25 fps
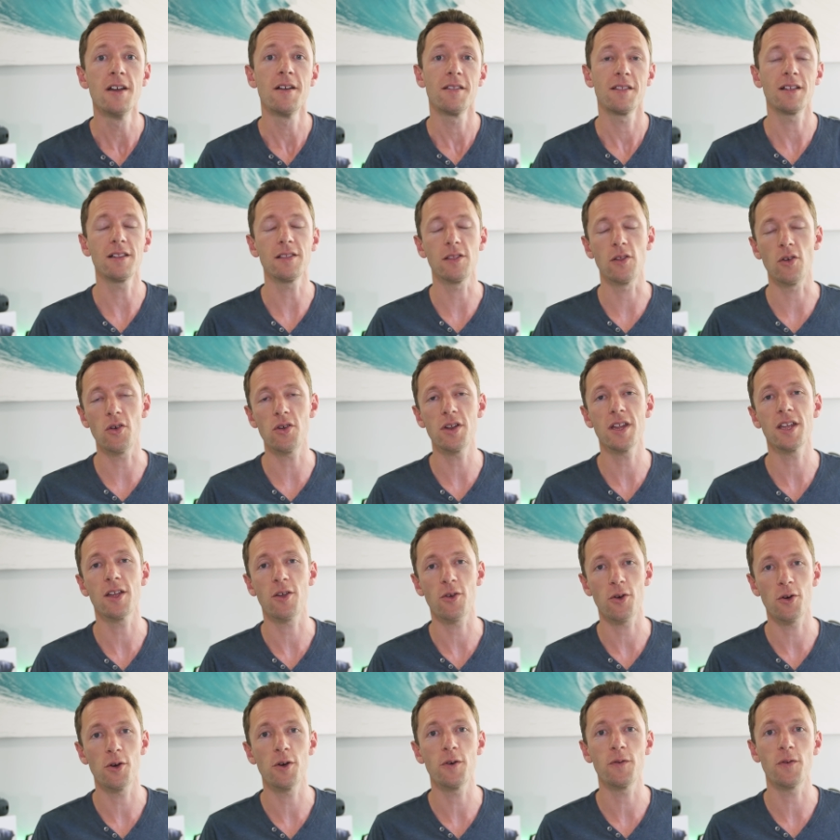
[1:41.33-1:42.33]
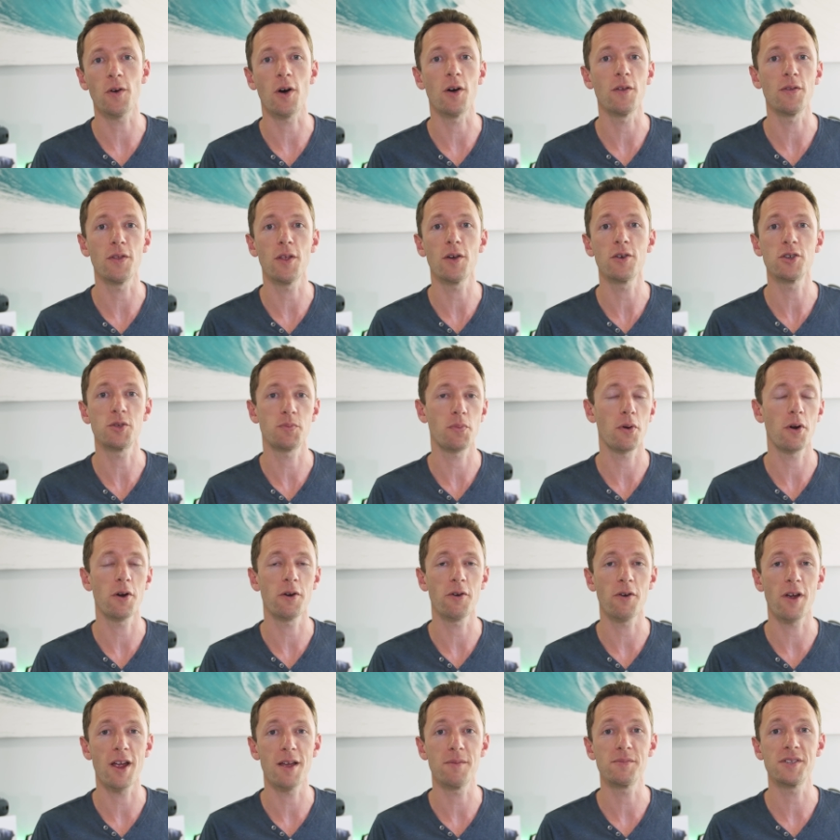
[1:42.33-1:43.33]
the learning curve on those
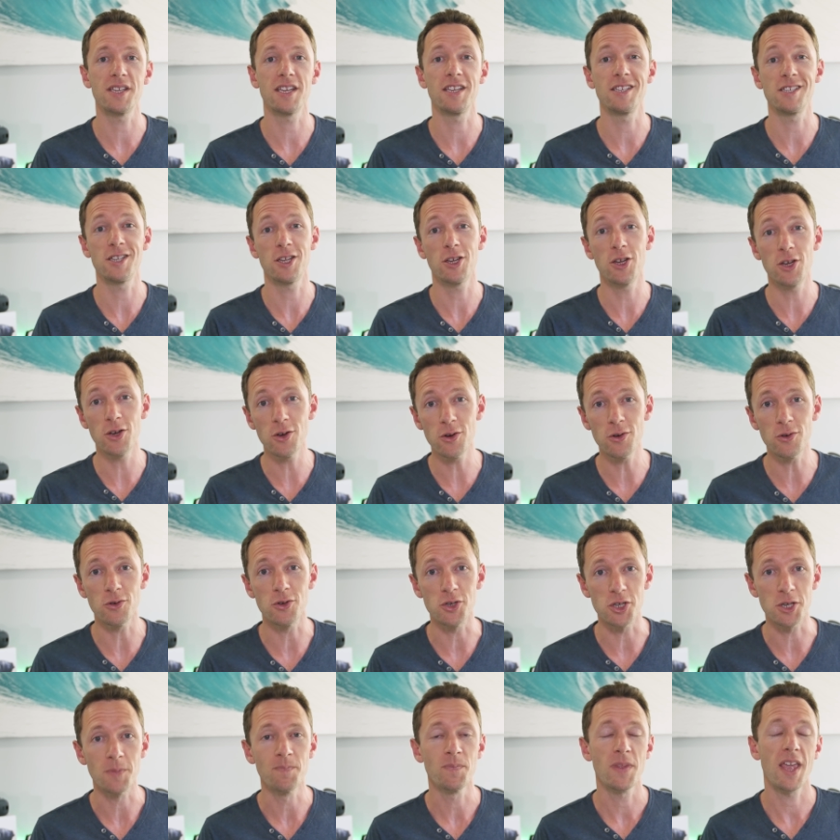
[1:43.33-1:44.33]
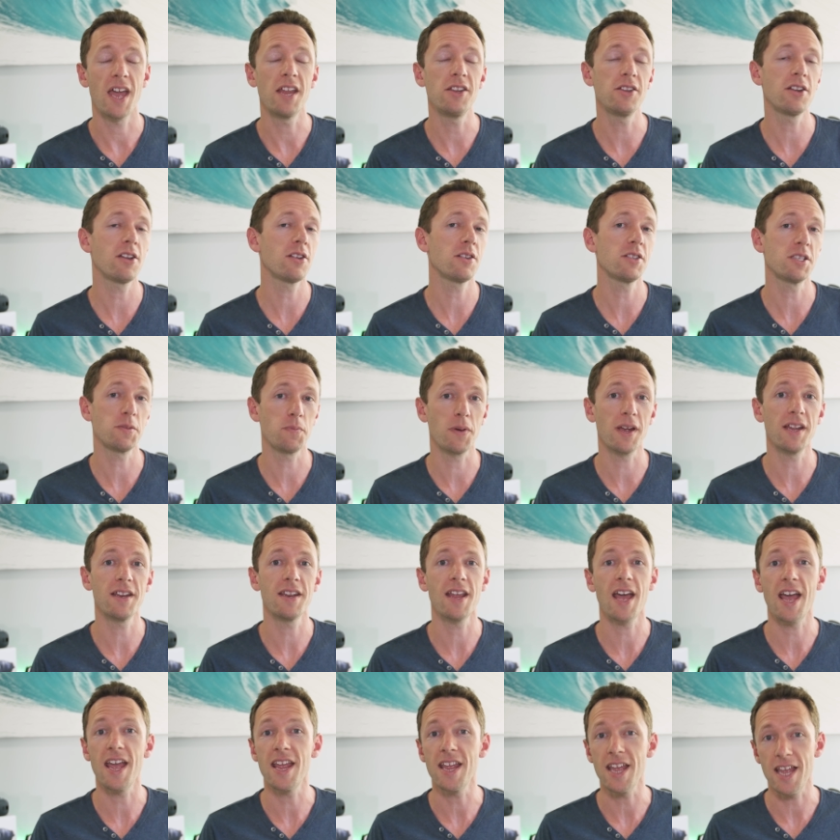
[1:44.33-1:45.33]
programs is huge and you're gonna
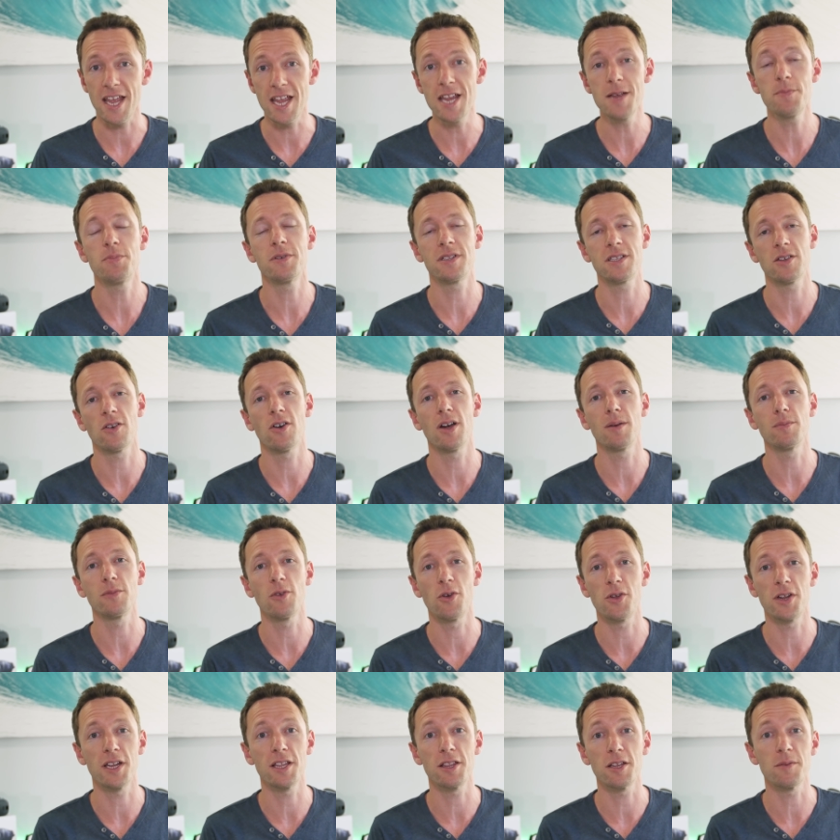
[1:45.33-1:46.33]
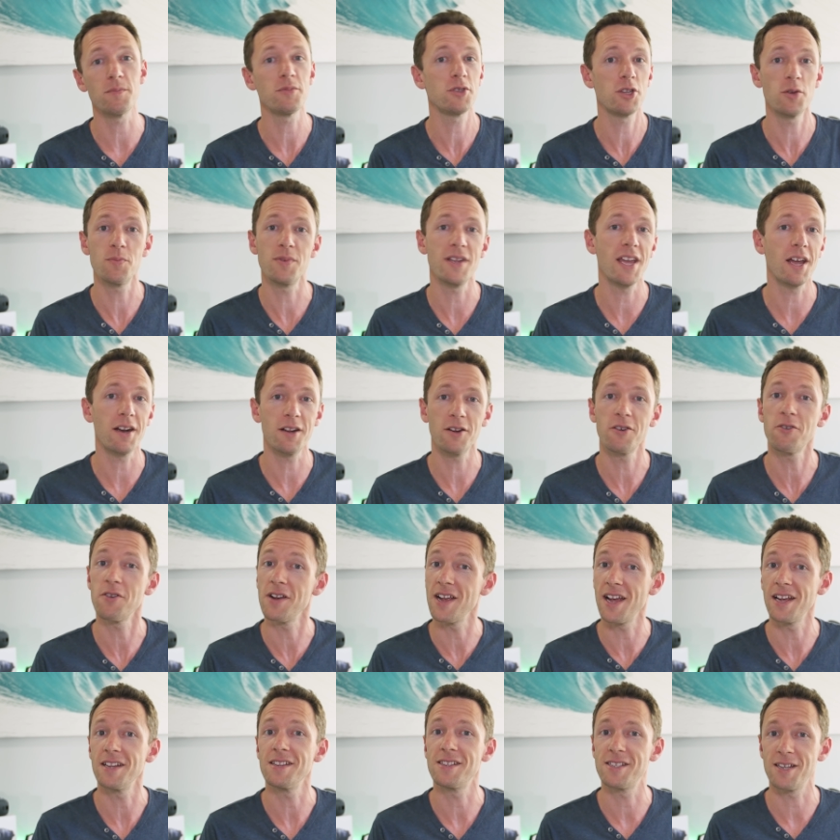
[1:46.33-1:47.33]
spend a heap of time learning them to be able to
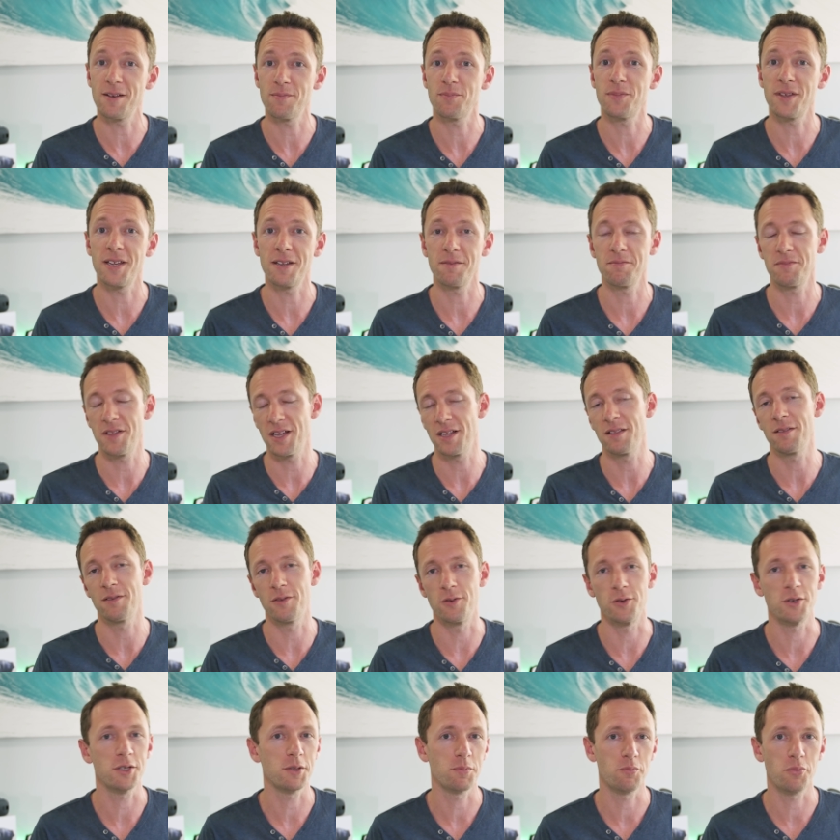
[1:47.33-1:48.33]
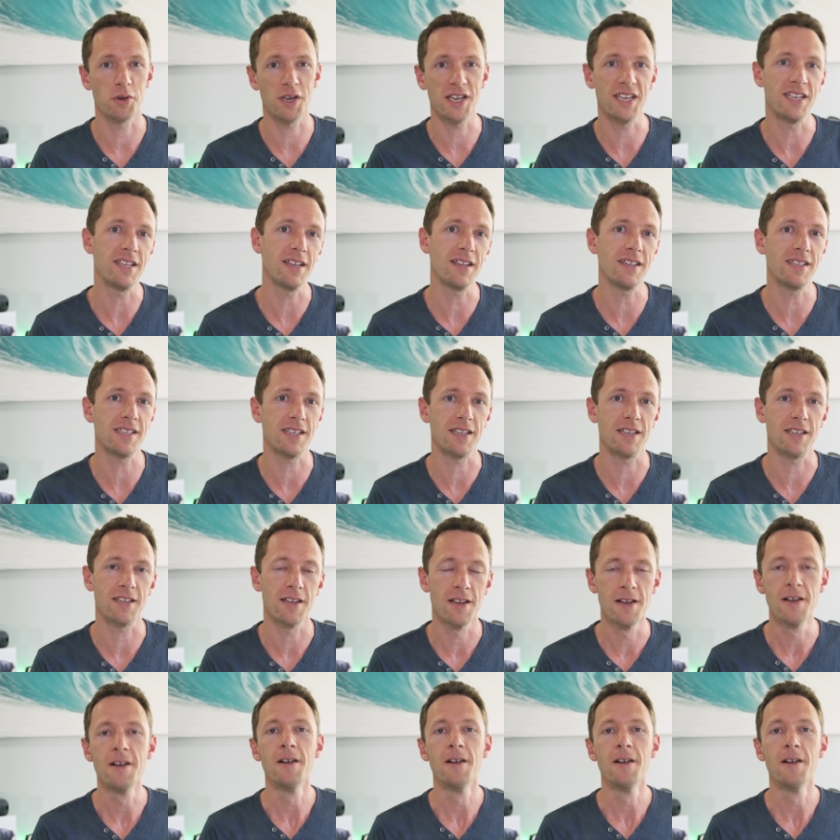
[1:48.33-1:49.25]
create something that looks pretty decent.